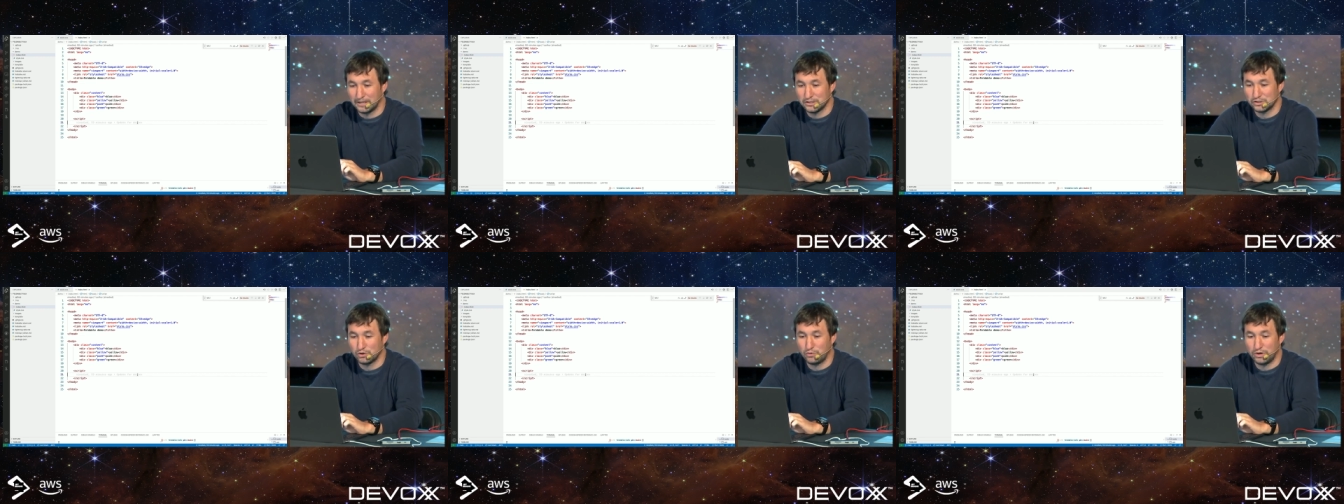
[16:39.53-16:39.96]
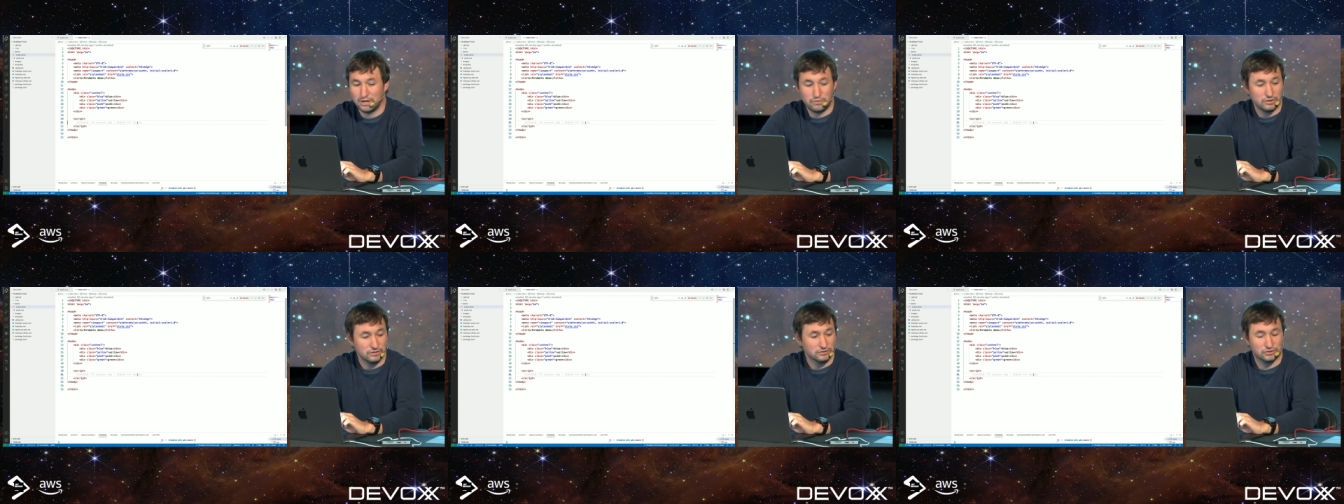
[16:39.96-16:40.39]
So what I
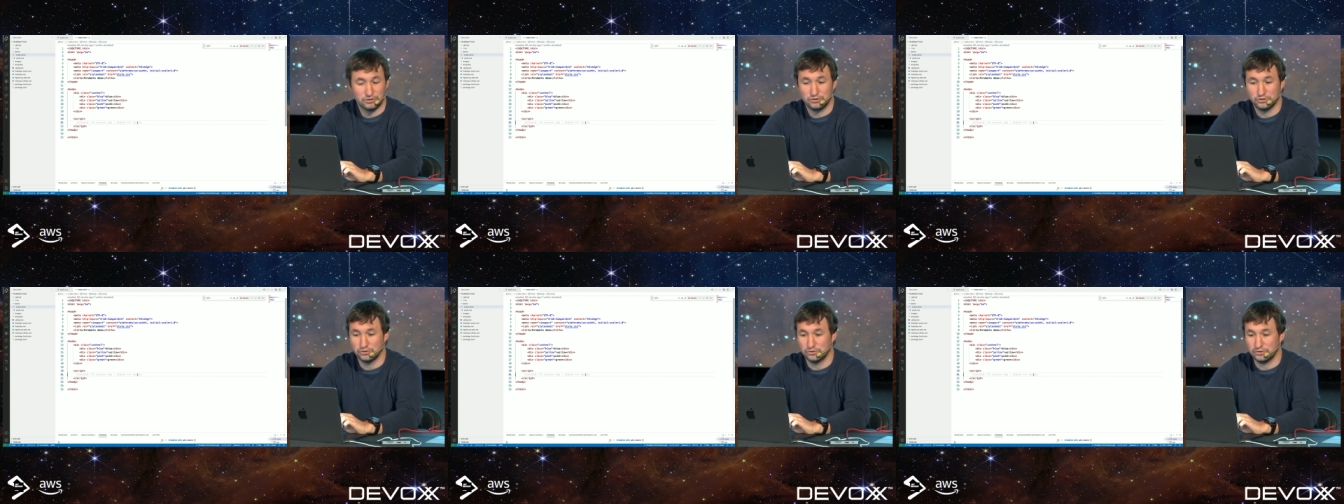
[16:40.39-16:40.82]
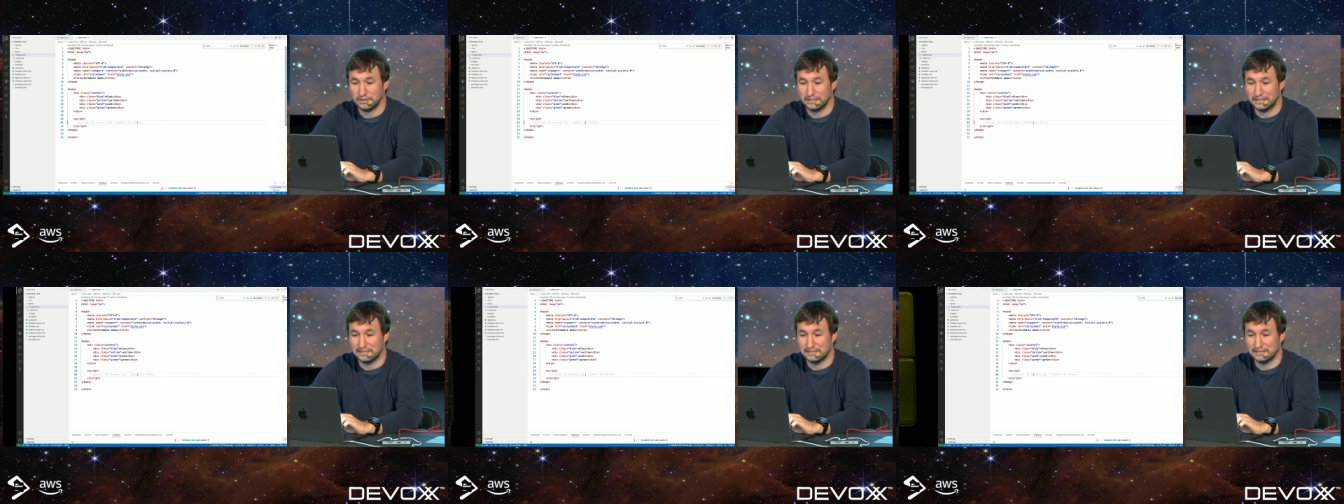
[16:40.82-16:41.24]
want to do
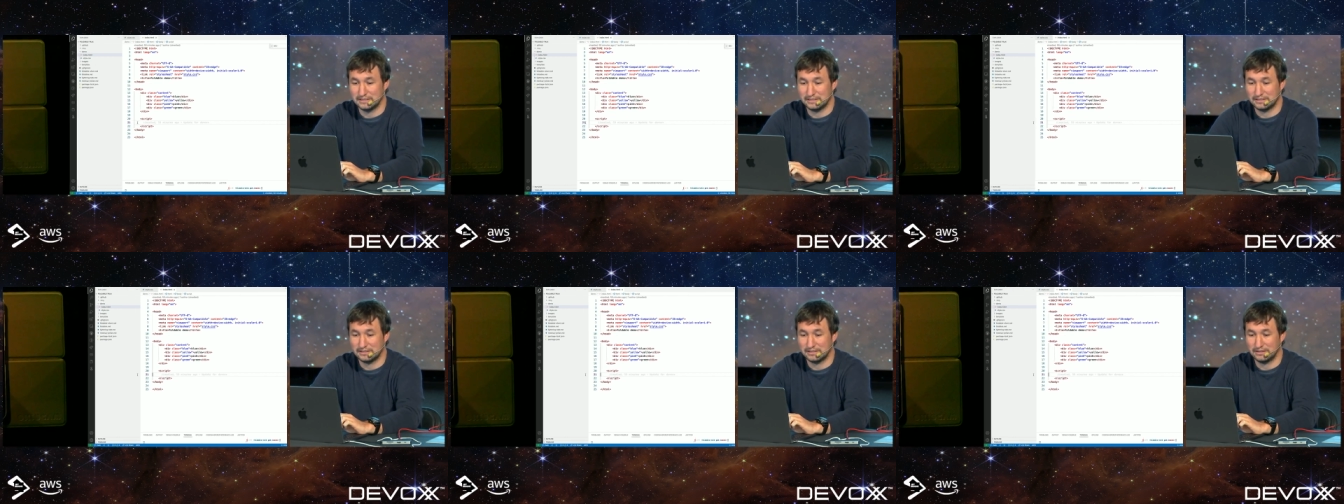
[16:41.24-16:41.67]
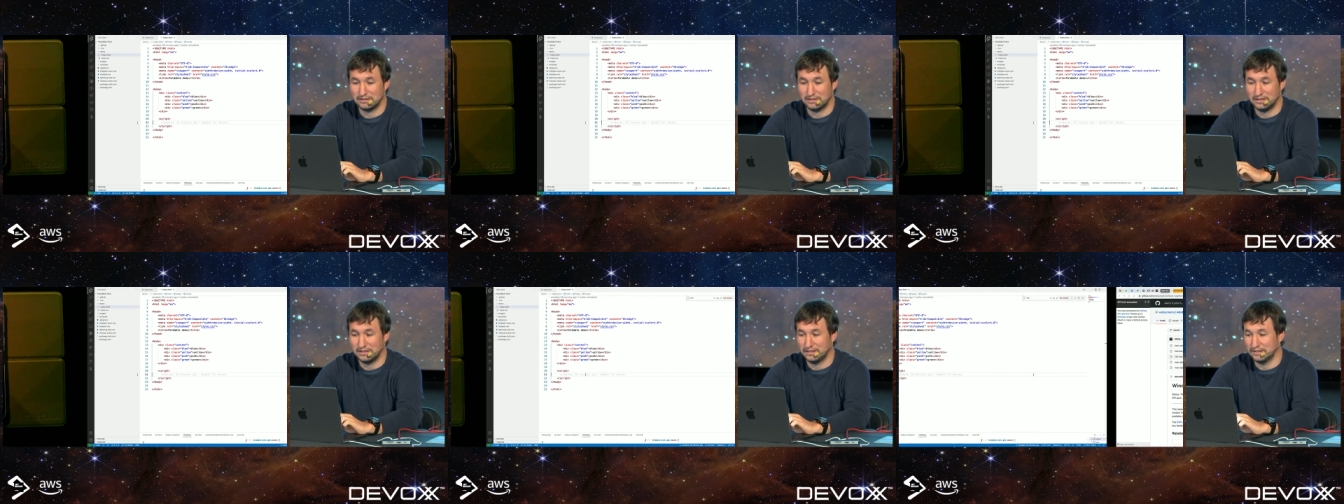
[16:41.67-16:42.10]
is
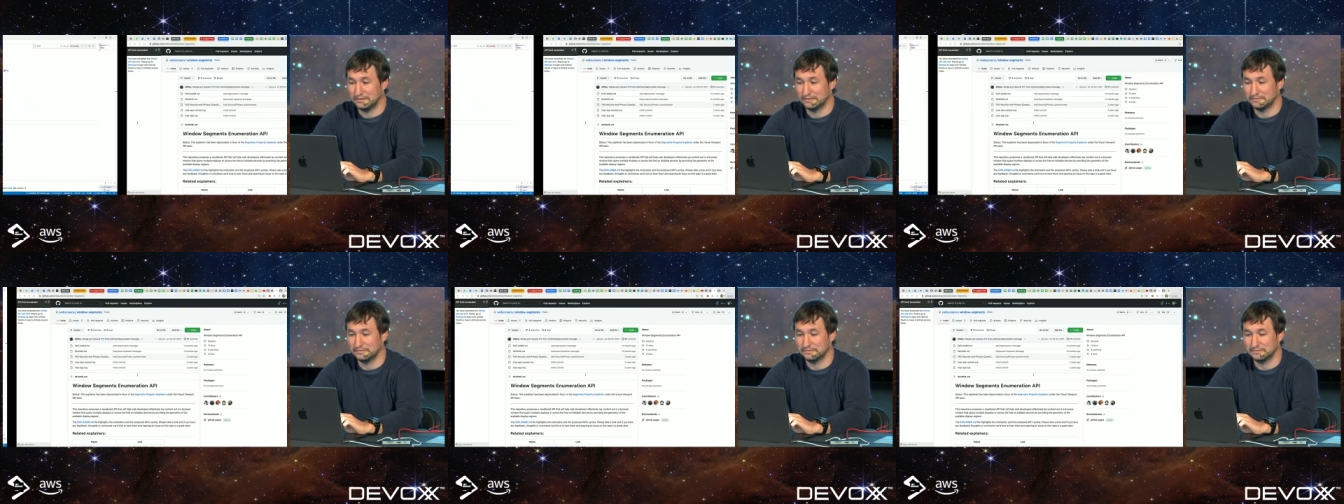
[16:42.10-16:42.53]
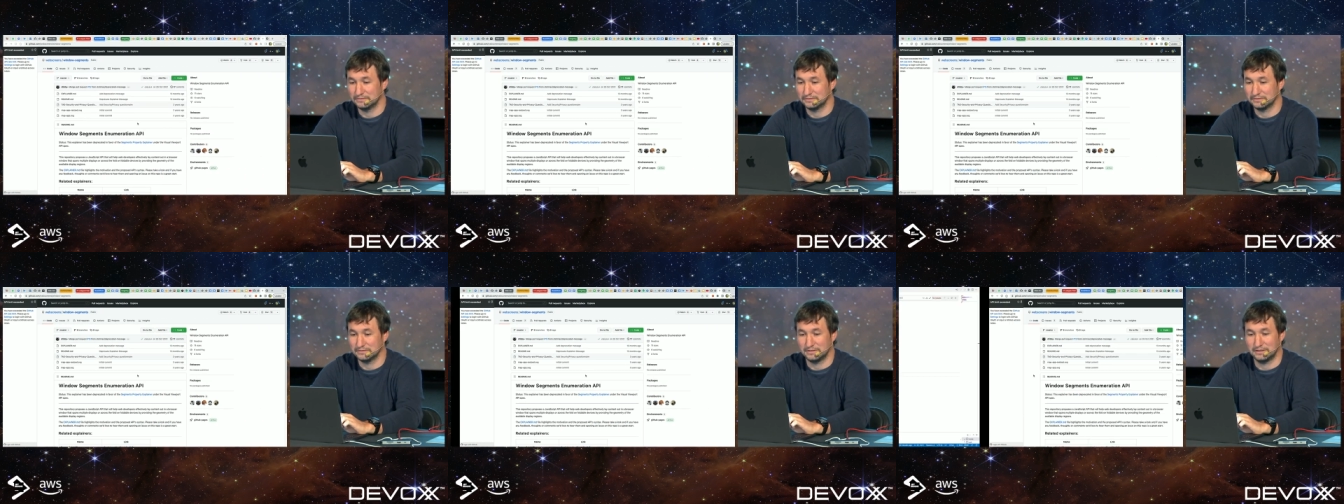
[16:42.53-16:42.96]

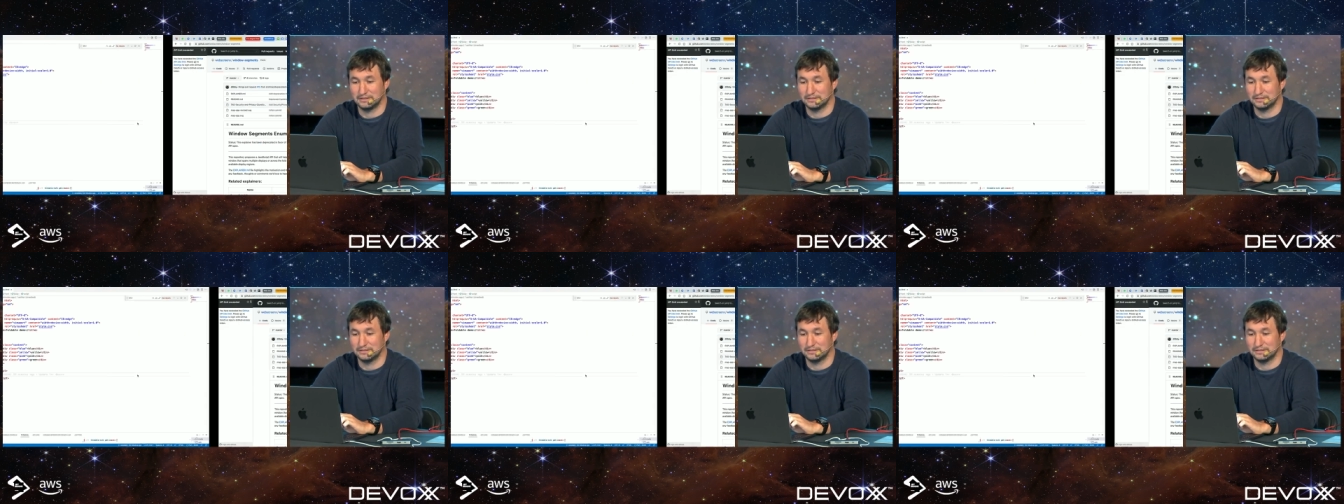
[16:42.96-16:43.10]
um,